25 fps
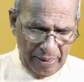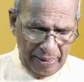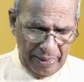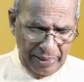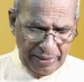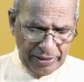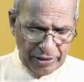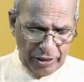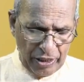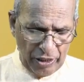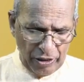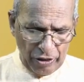
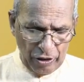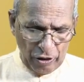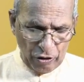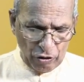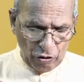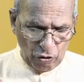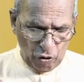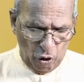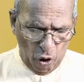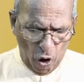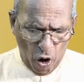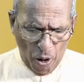it
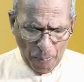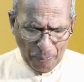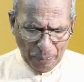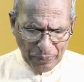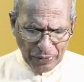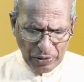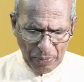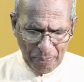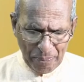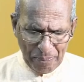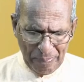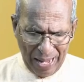
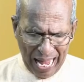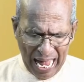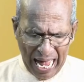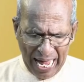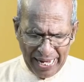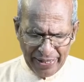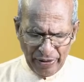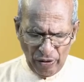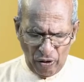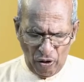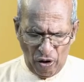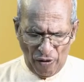robbed
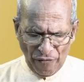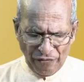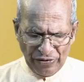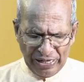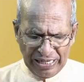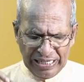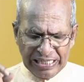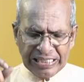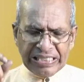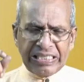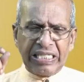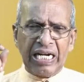man of
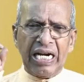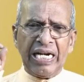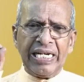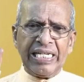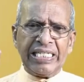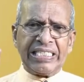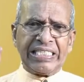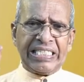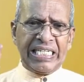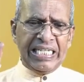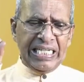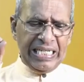
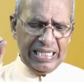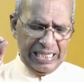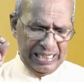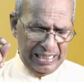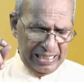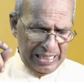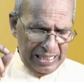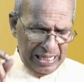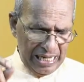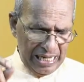eternity